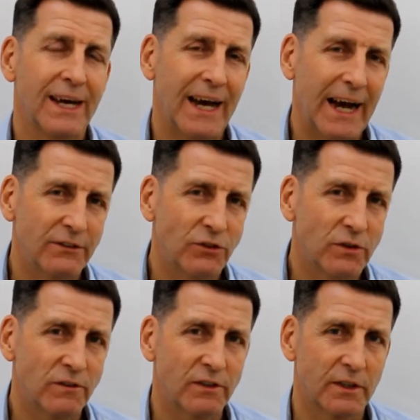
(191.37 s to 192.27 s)
as you
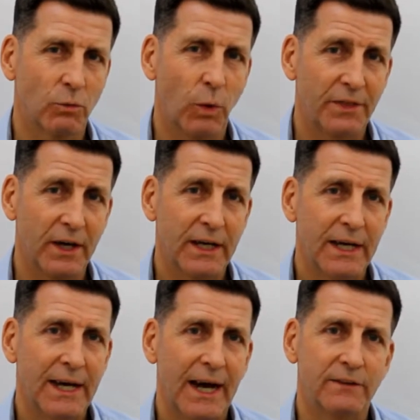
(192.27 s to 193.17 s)
consider whether
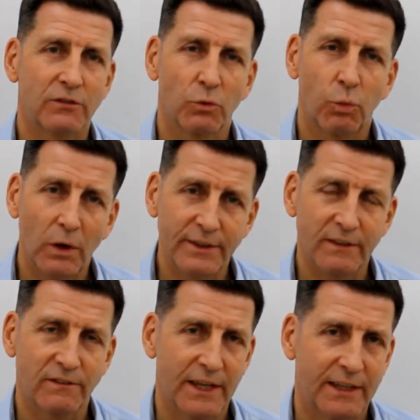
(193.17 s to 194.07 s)
and to what
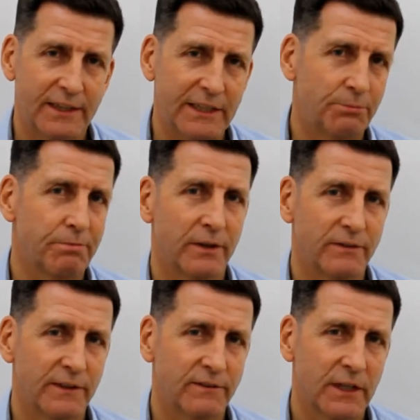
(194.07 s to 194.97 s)
extent each
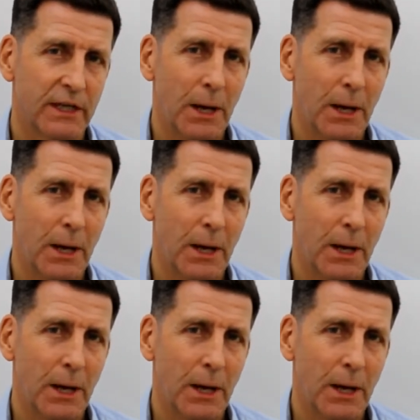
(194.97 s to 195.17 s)
process